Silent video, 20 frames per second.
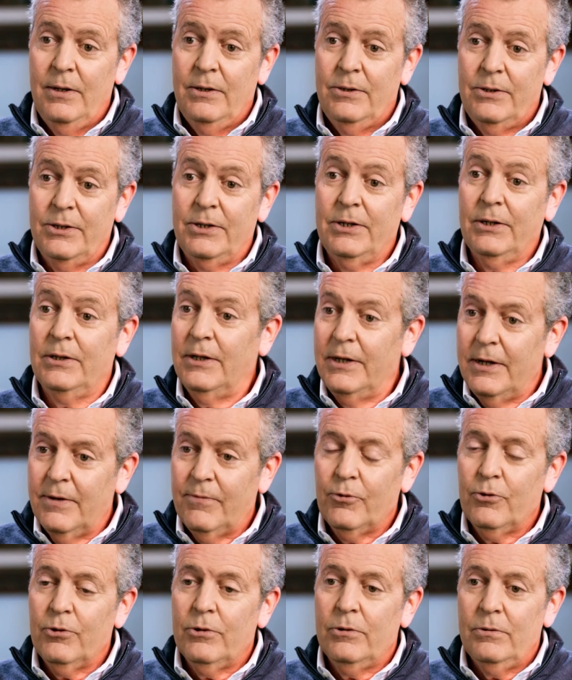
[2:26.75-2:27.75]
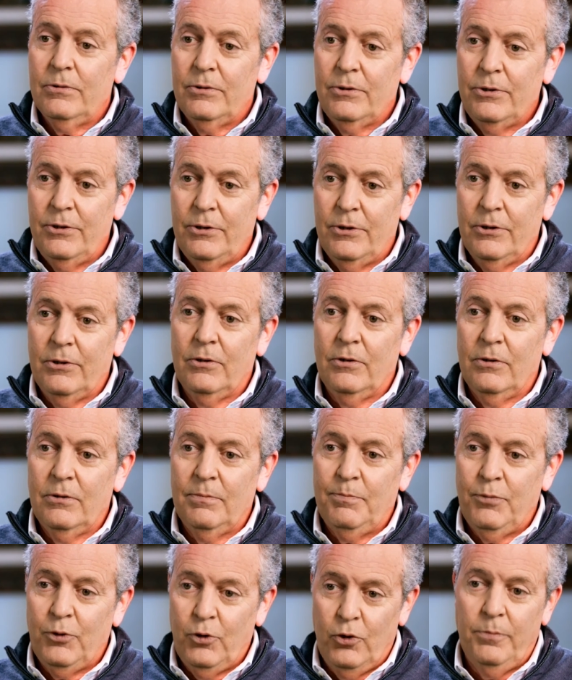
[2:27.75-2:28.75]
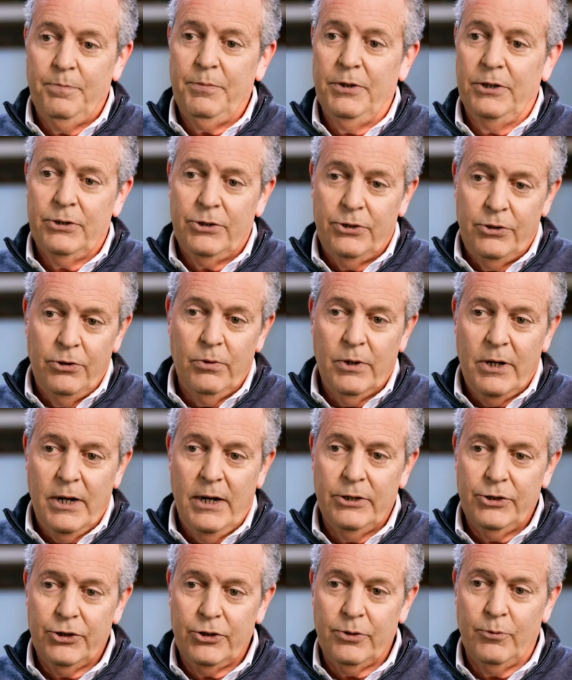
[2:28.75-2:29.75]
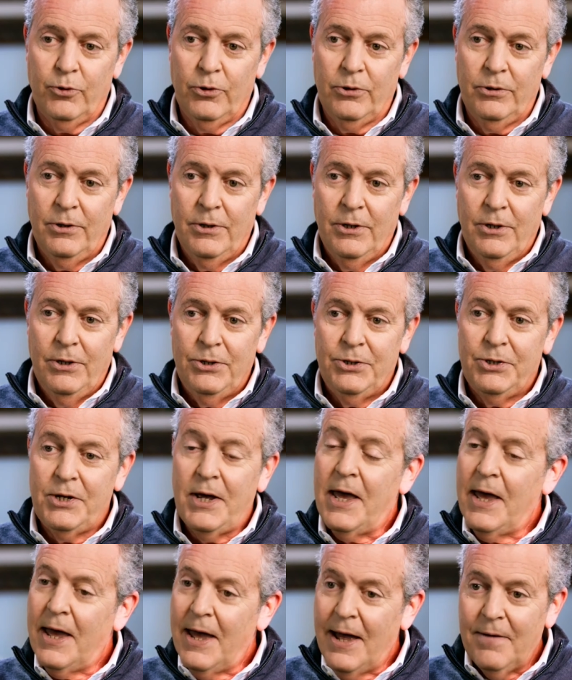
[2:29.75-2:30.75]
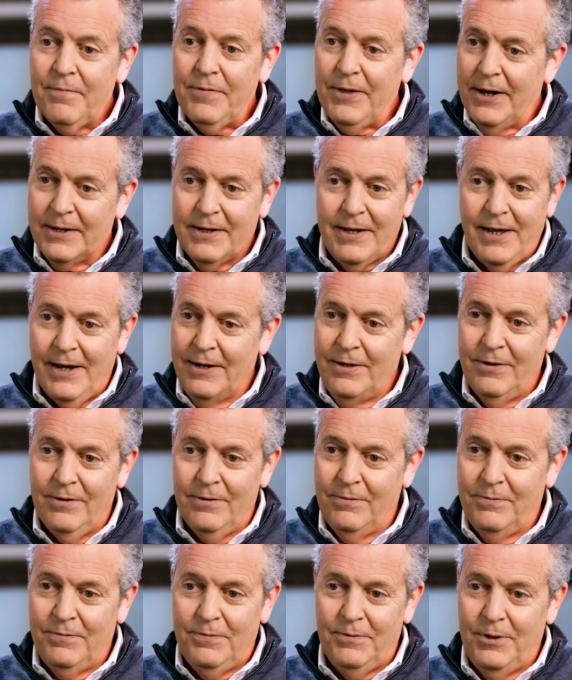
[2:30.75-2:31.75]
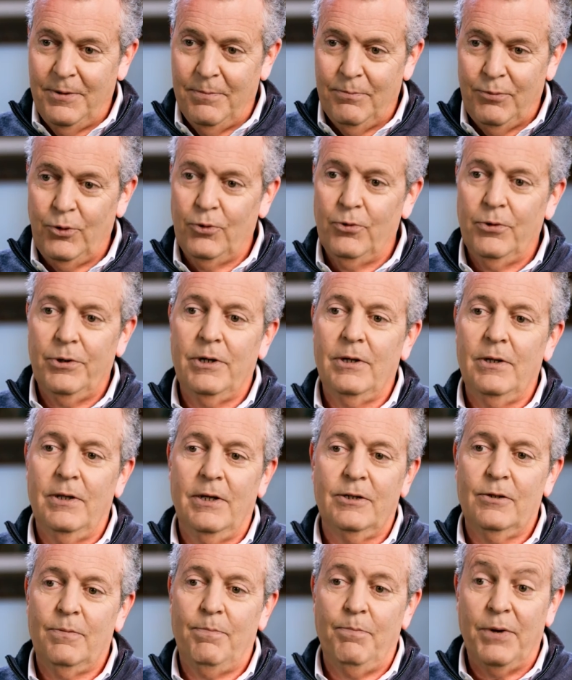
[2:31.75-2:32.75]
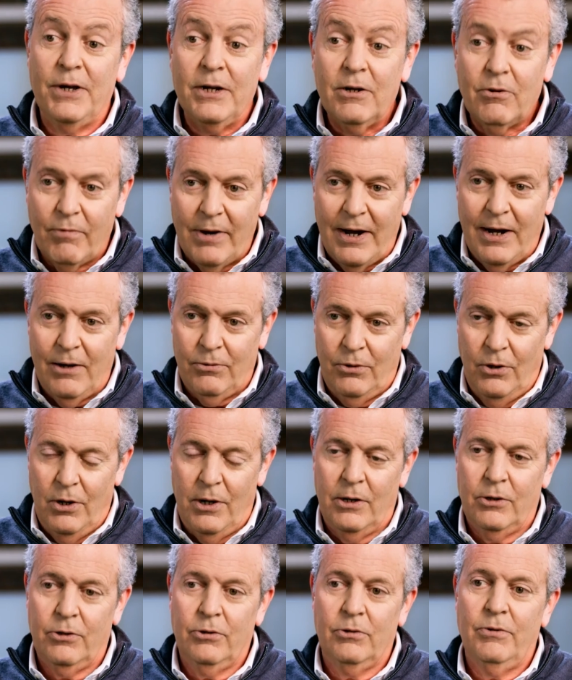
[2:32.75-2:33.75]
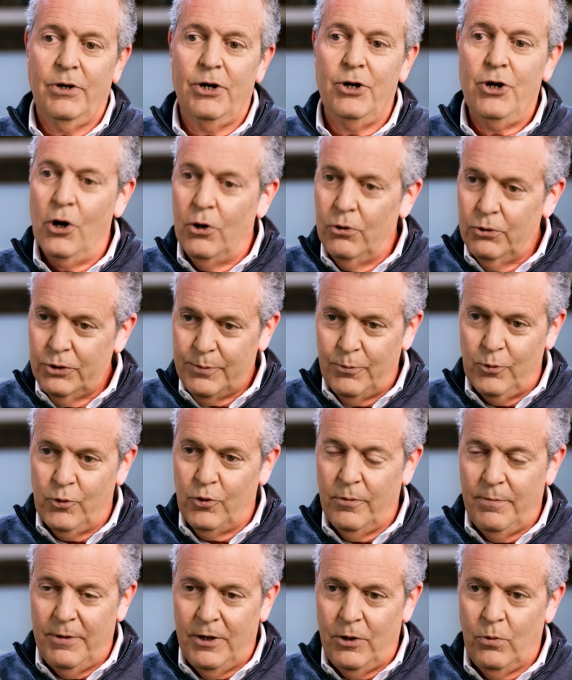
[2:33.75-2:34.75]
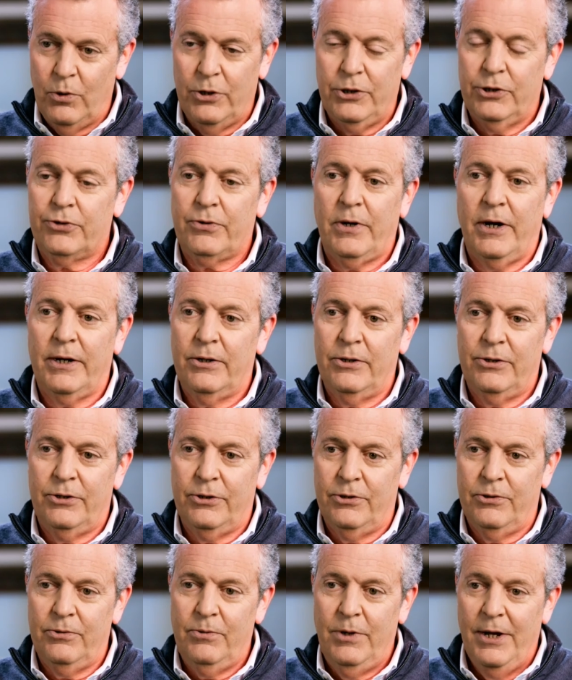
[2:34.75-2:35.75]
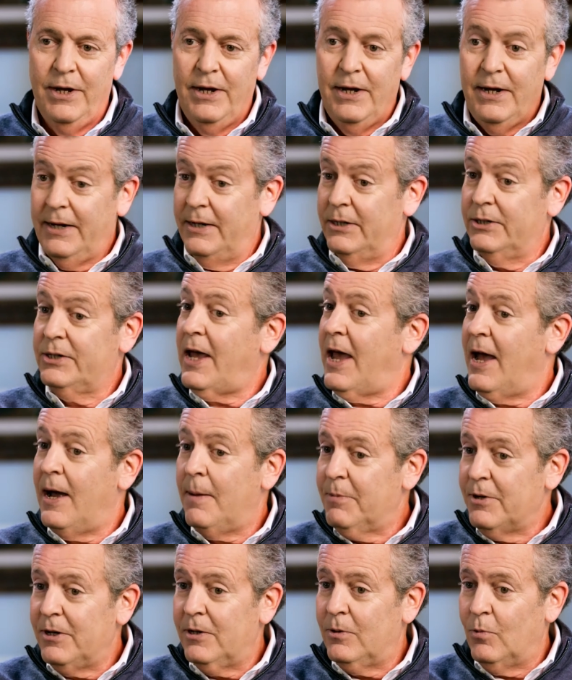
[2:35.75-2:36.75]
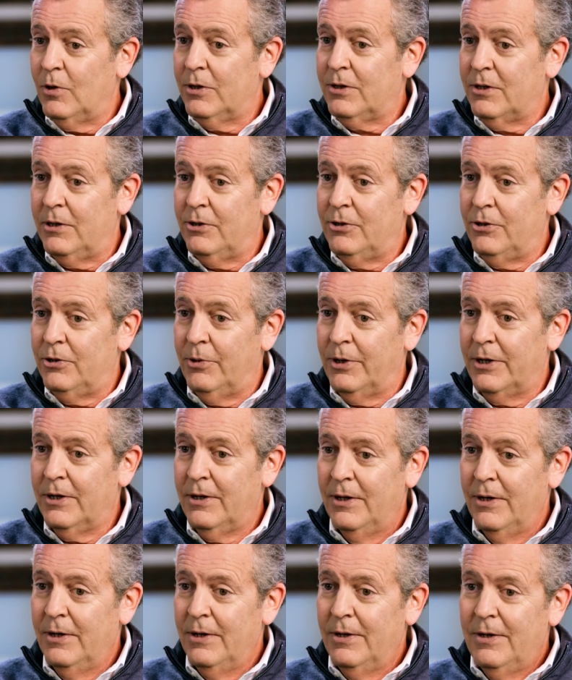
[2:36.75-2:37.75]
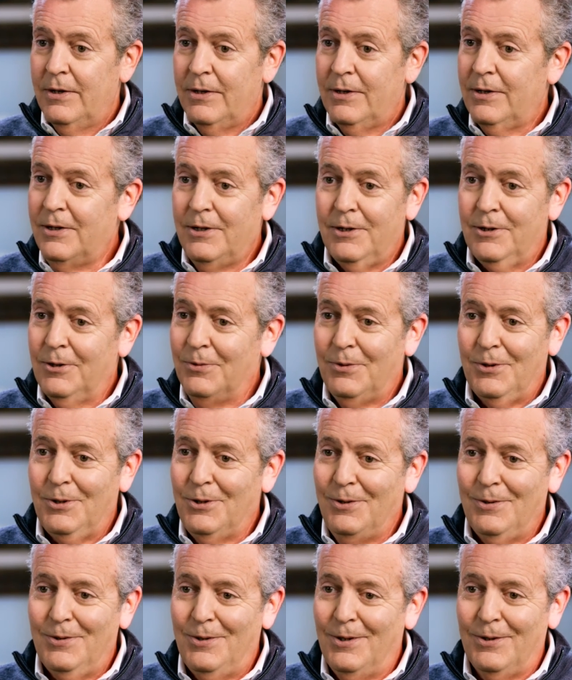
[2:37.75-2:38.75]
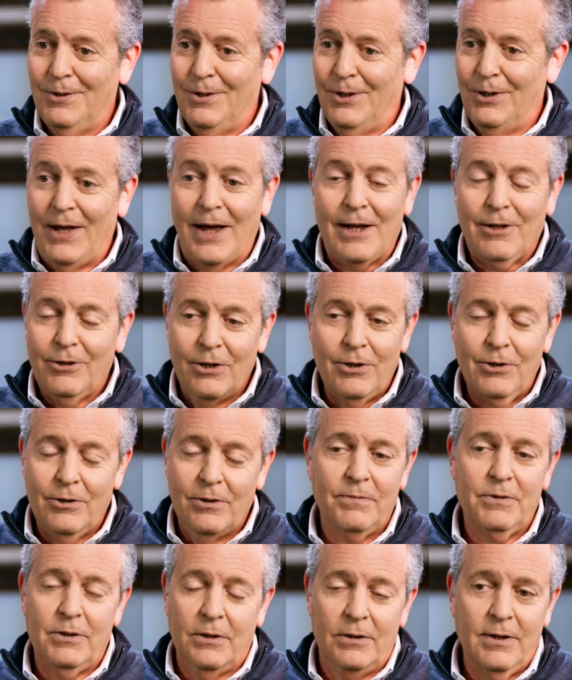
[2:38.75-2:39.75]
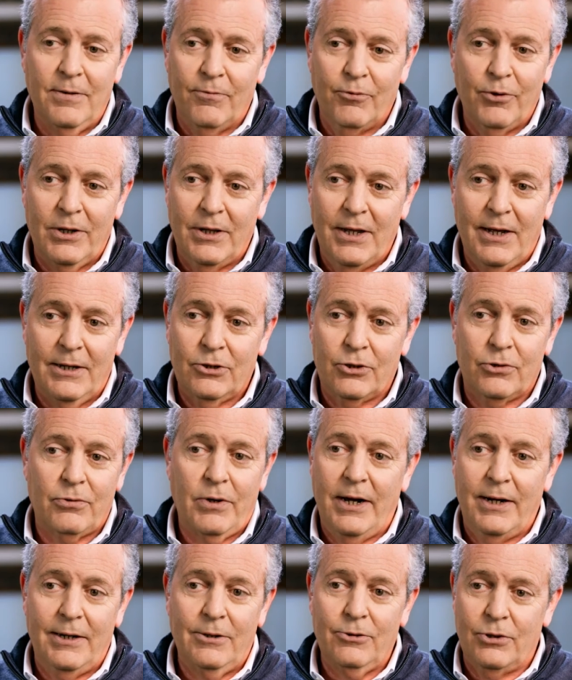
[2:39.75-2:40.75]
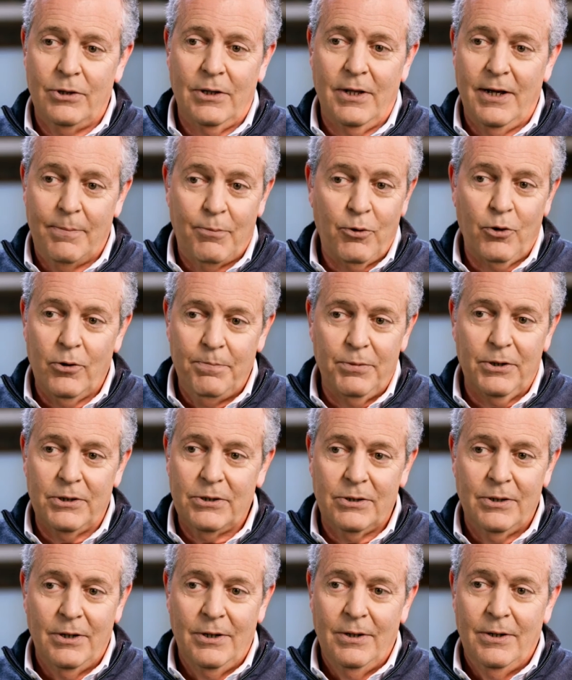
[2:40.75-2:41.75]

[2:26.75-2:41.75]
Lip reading: to deliver your purpose to a customer, to have that kind of employee that's been around longer and knows more about what you're trying to do and is happy in what they're doing, you know, the likelihood of delivering that strategy, that purpose,